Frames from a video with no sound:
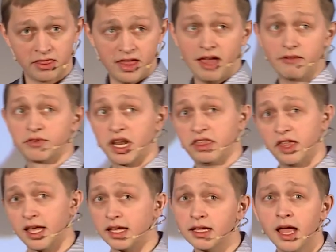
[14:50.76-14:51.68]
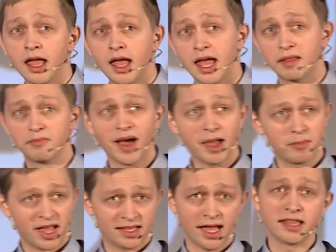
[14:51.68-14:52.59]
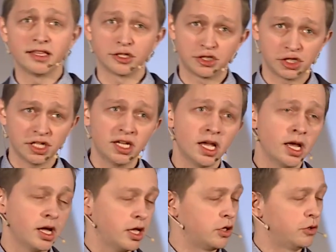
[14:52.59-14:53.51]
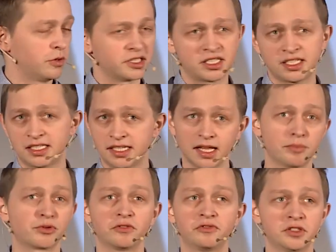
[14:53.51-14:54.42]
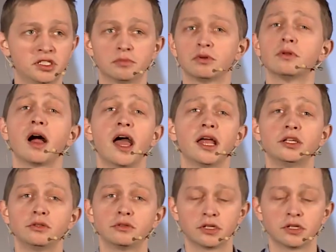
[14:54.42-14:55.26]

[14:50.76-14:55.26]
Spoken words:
everything and buy back energy, you are still profitable and you